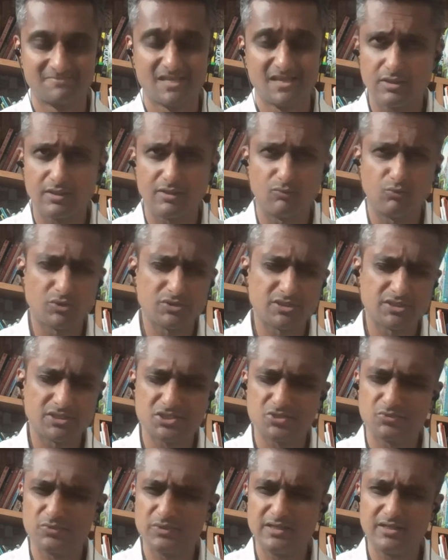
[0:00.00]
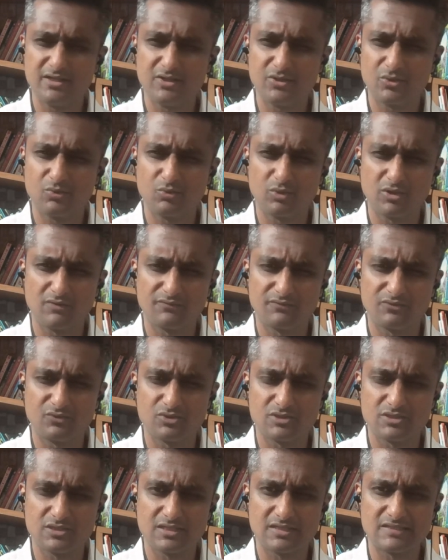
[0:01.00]
Was it Sweden or one of
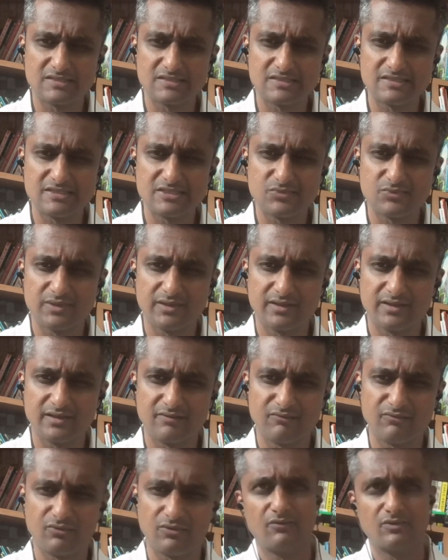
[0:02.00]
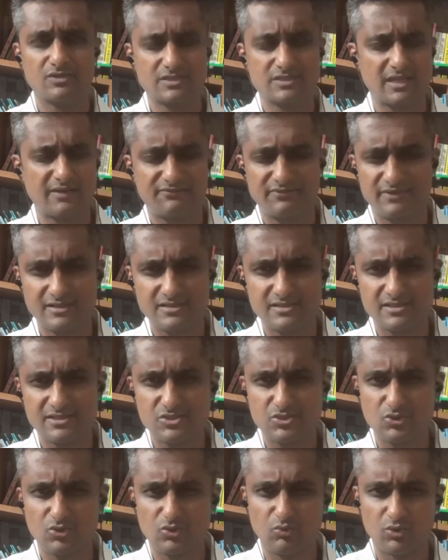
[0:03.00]
those countries where San
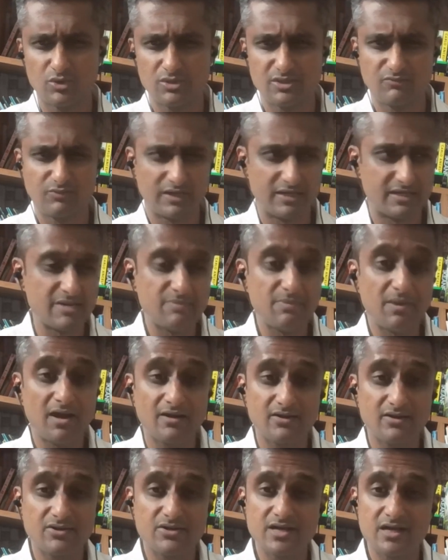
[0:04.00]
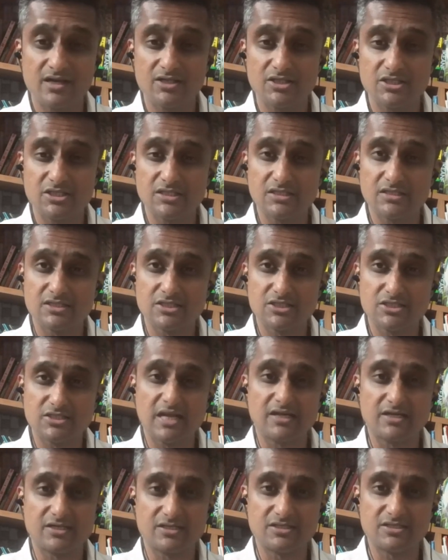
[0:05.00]
Francisco, was it, where demand reduction
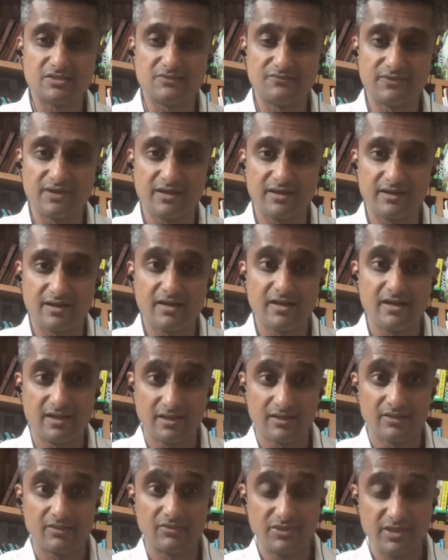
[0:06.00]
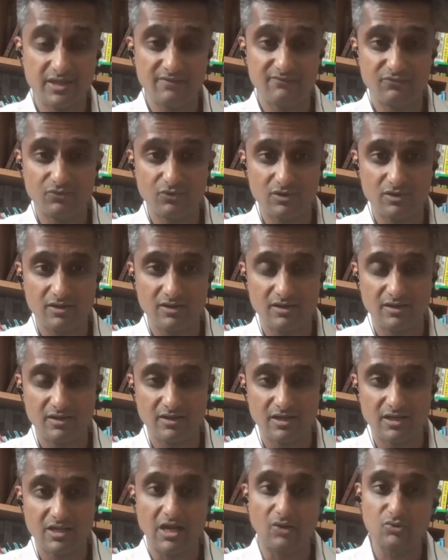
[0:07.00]
strategy, where they would
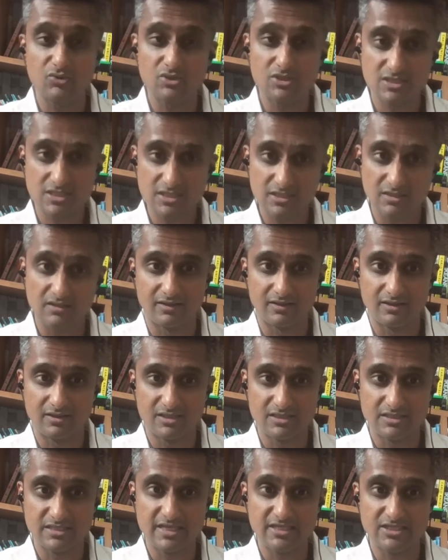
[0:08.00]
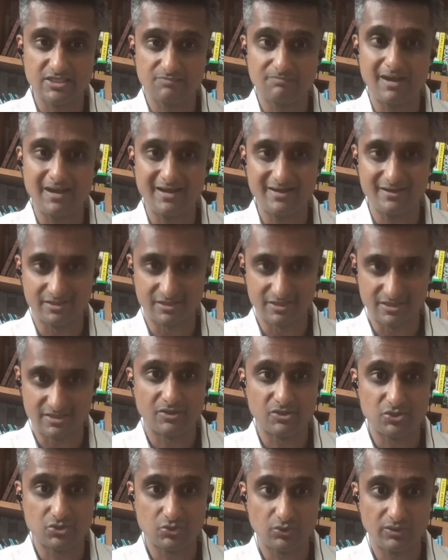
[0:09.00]
counsel the sex buyers
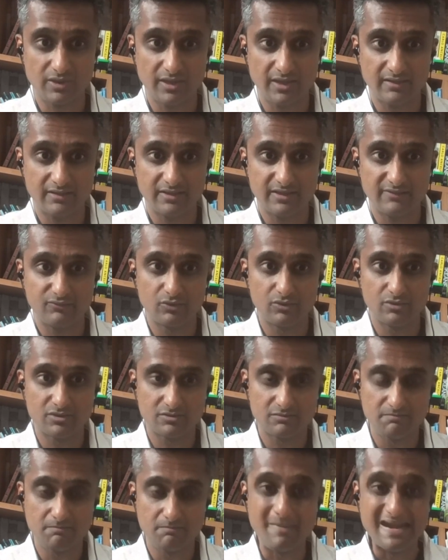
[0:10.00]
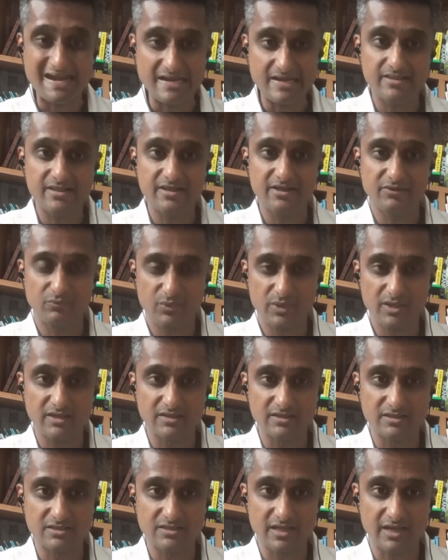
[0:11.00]
so that they would mend their
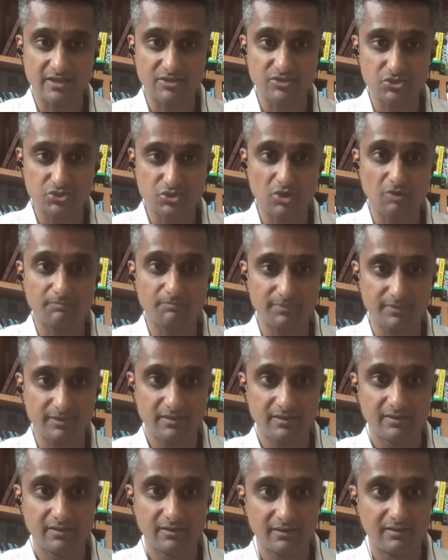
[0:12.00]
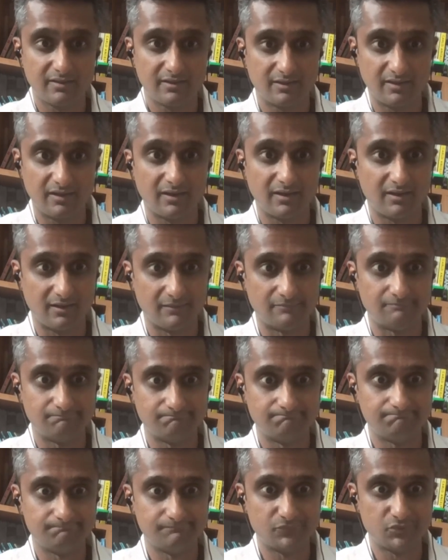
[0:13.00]
ways and stop,
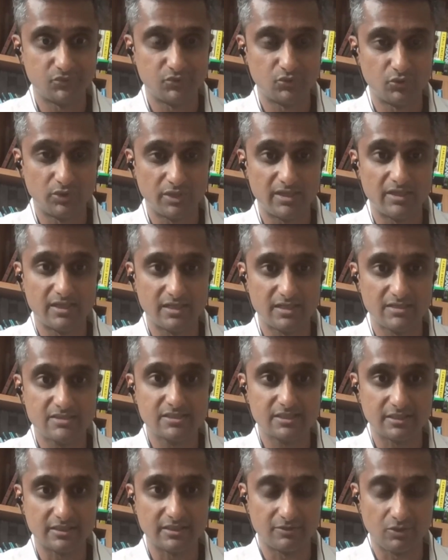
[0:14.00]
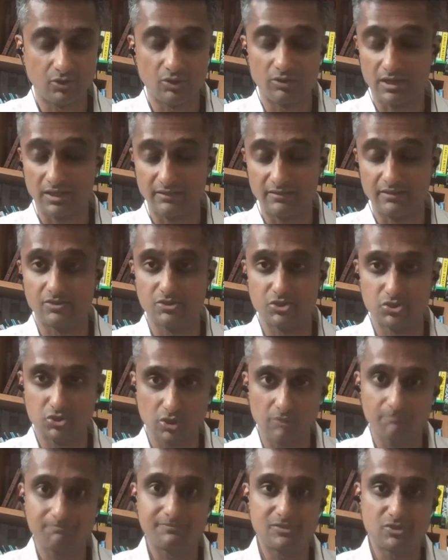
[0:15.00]
indulging, or rather
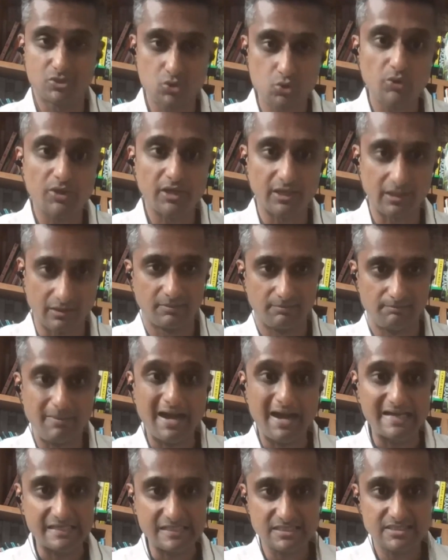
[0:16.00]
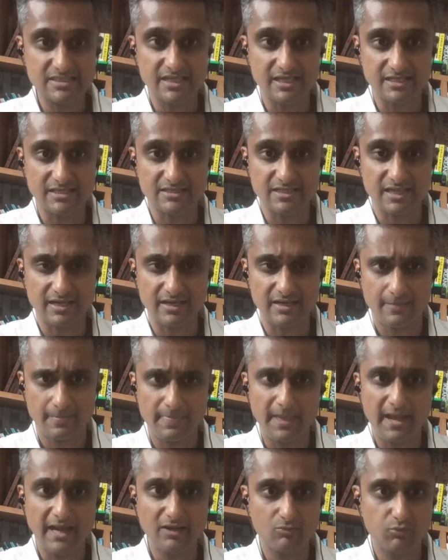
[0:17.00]
stop doing buying sex. And
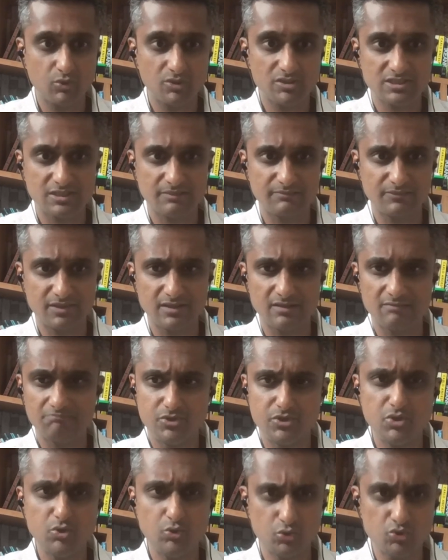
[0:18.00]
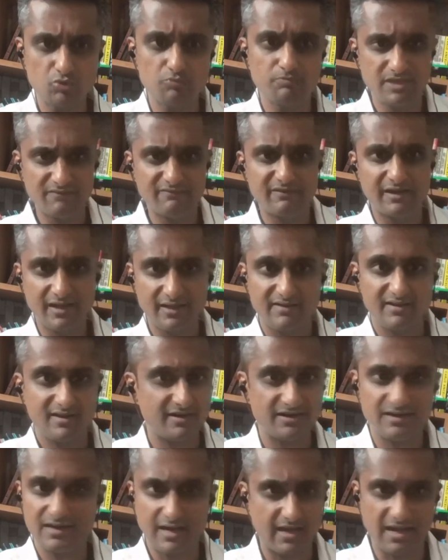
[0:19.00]
that was something new to me when I read
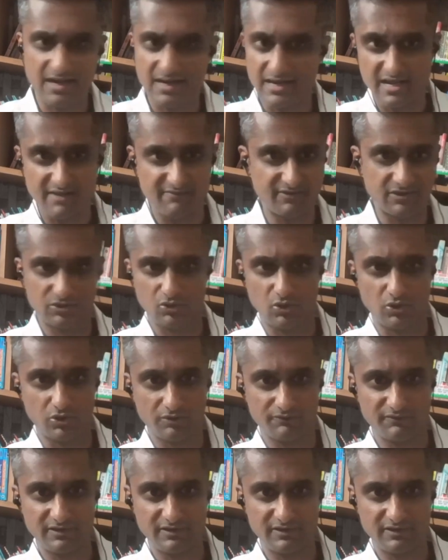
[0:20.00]
it. I had never thought of